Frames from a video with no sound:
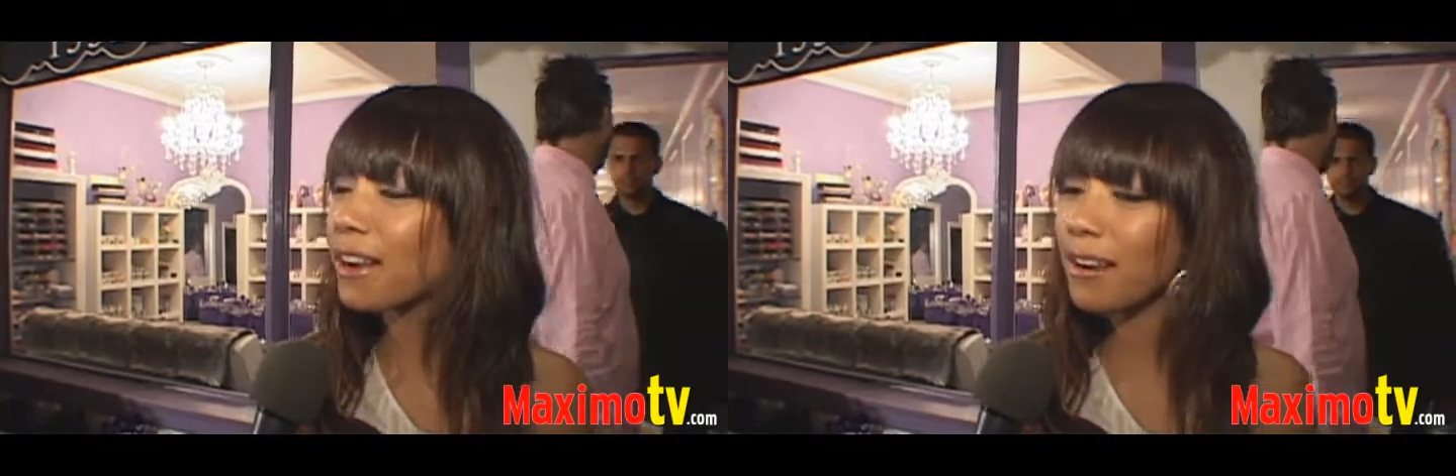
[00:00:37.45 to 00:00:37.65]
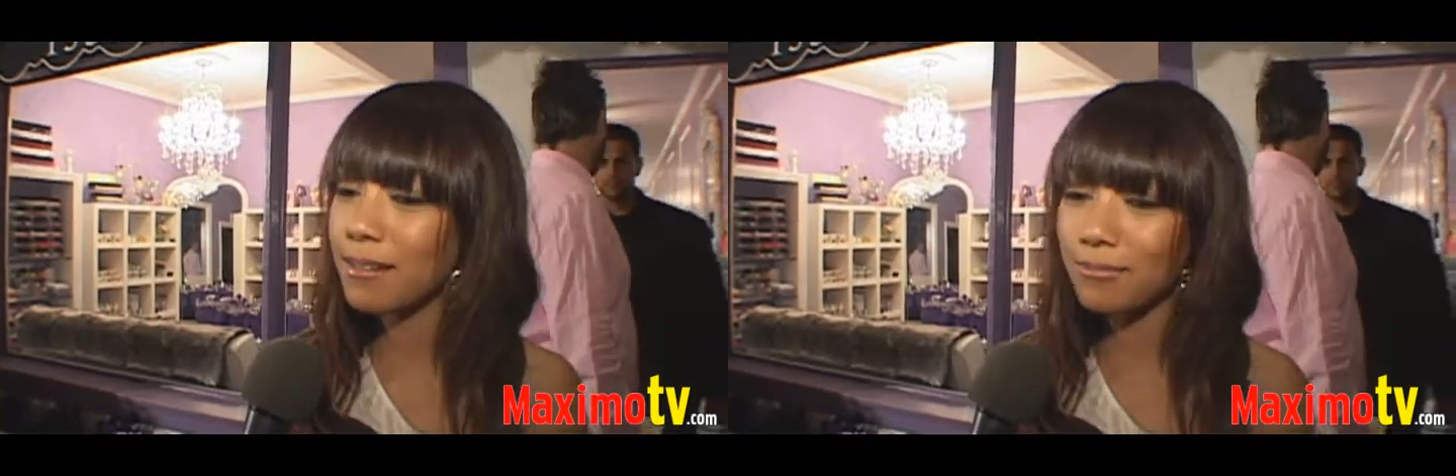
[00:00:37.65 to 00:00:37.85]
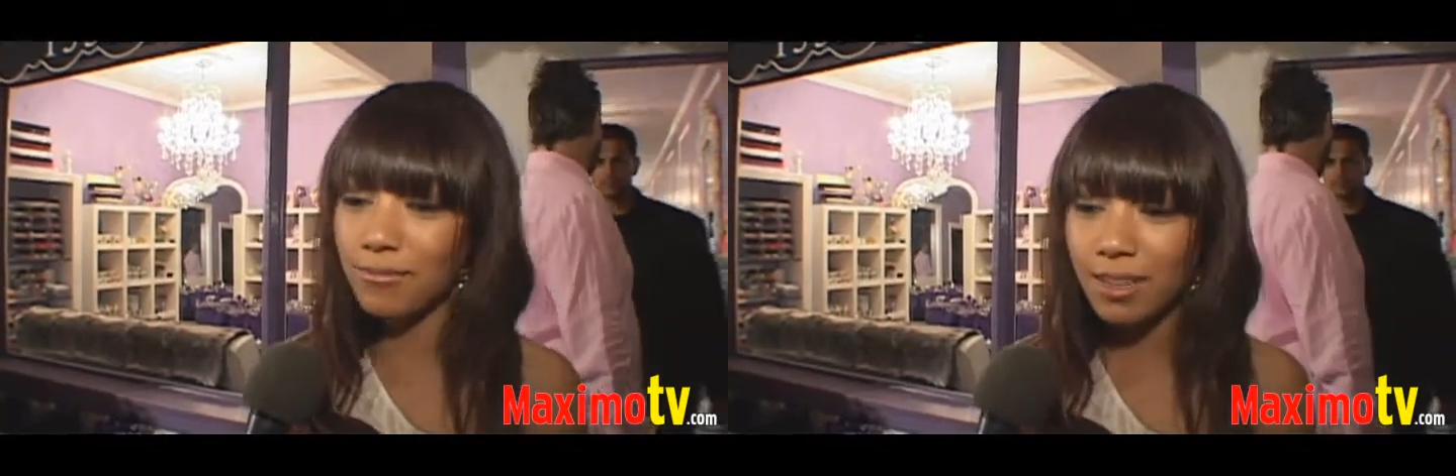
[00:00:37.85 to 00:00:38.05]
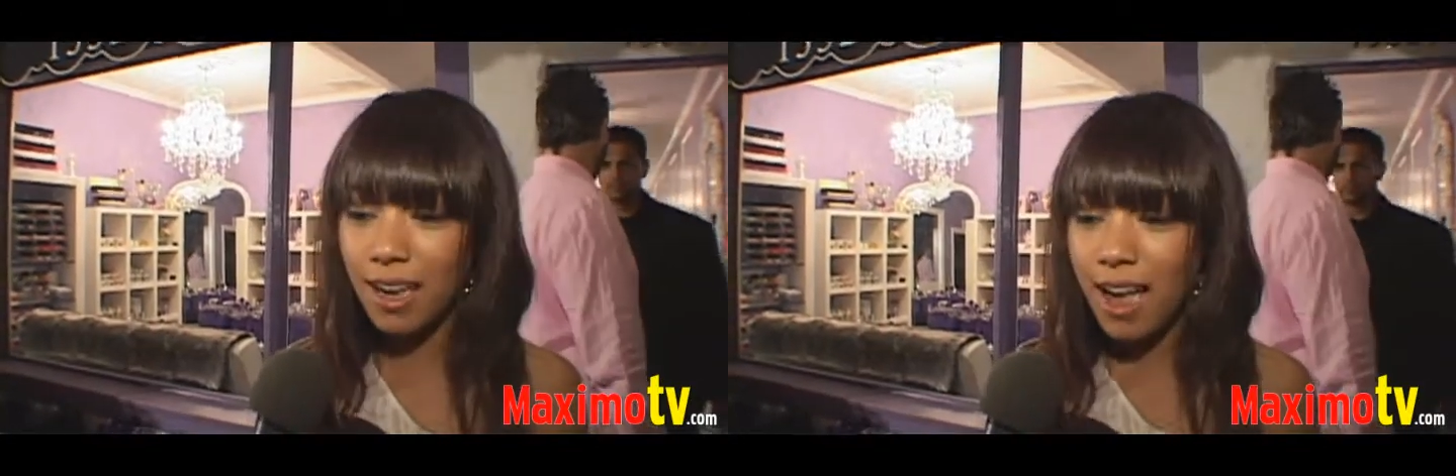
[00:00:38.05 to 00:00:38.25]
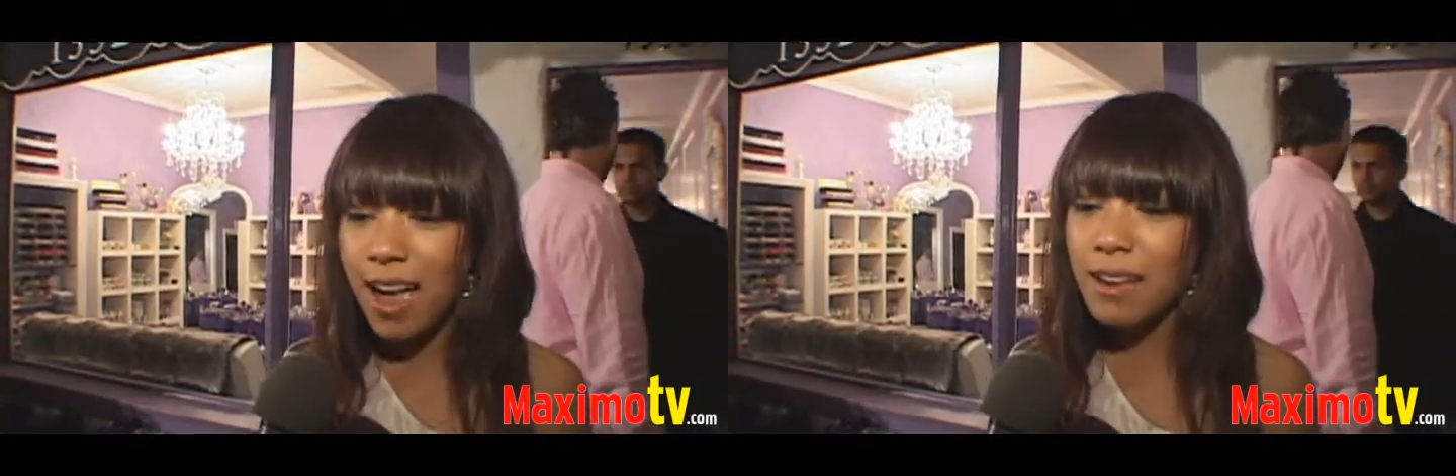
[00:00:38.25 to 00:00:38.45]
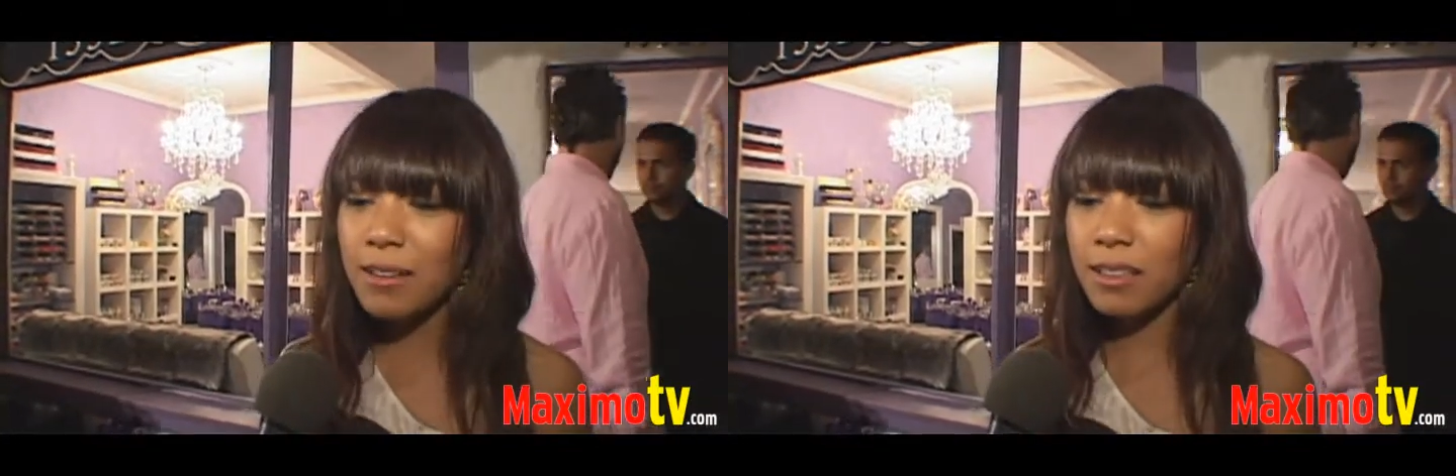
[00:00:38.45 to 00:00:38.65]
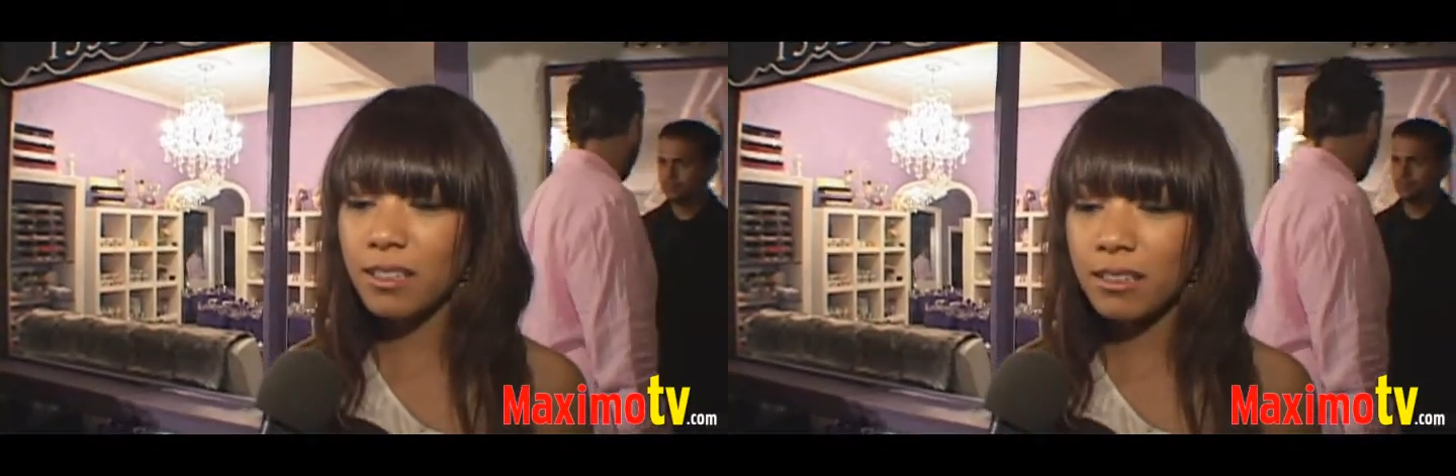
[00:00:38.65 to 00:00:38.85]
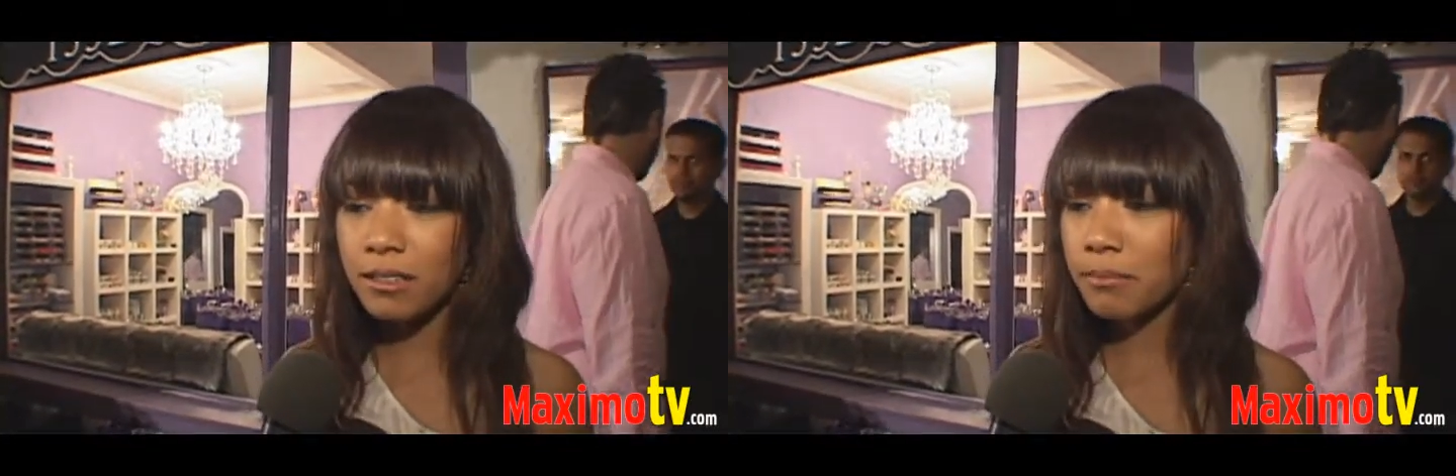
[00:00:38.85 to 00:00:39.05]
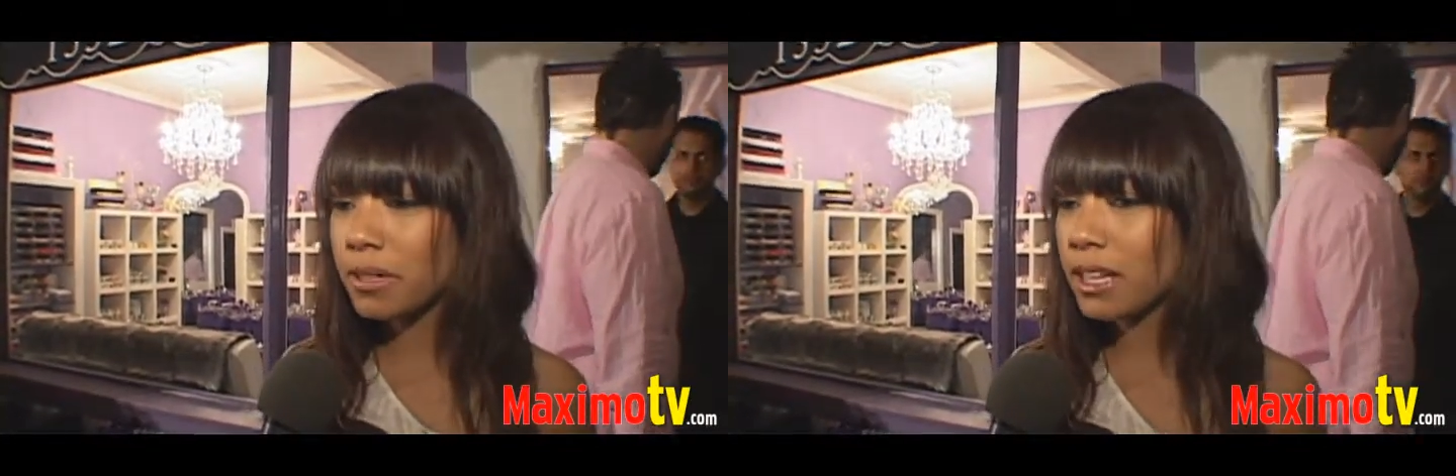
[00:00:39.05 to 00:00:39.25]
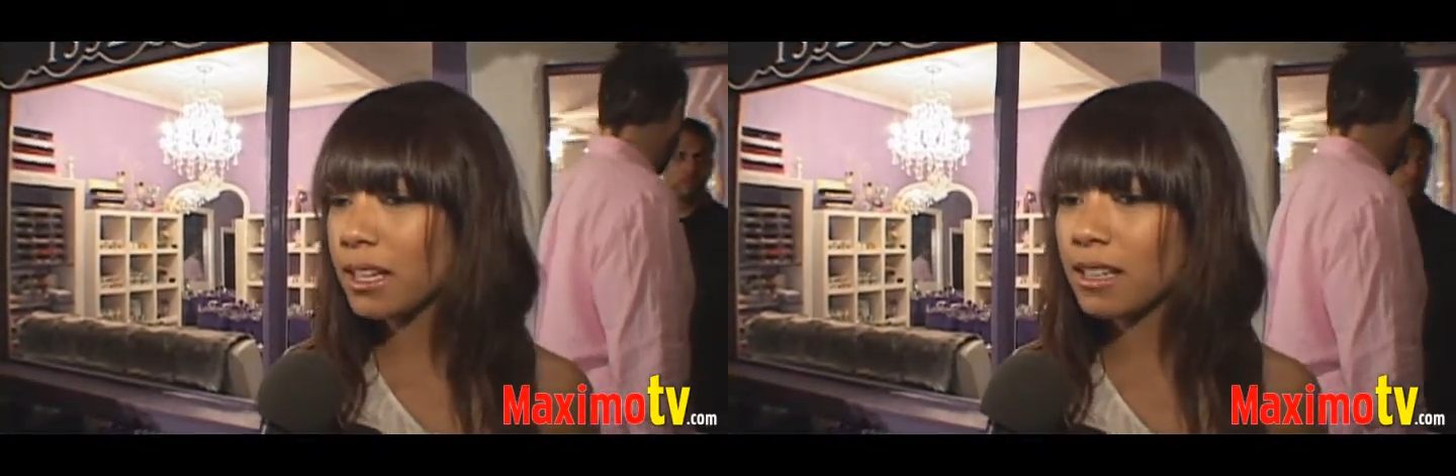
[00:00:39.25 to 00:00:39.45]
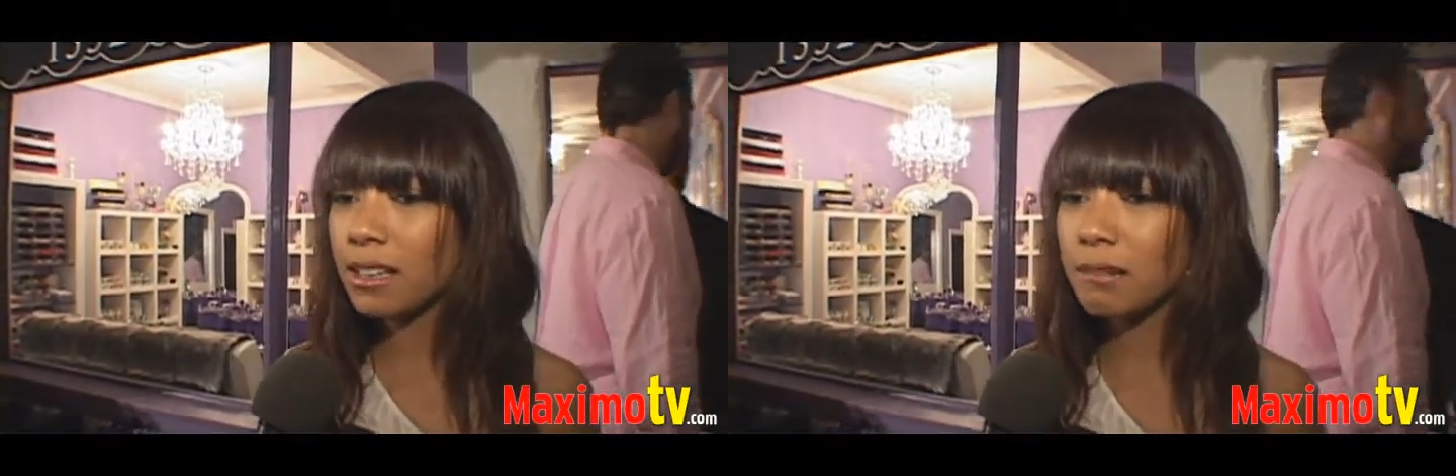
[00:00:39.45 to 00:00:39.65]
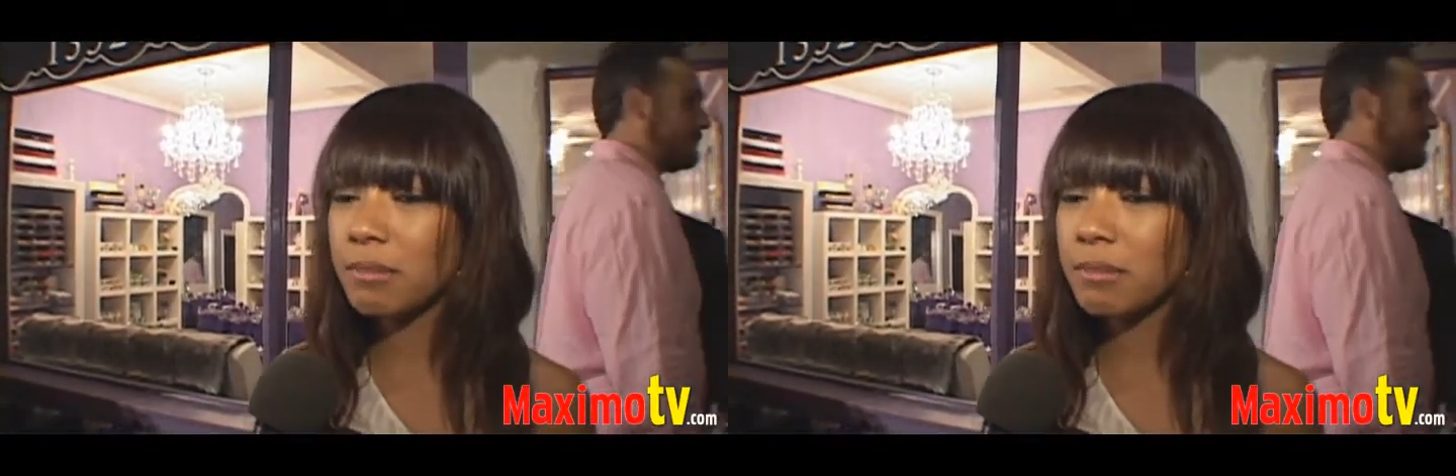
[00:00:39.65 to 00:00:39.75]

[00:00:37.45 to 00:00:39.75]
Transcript: Um, being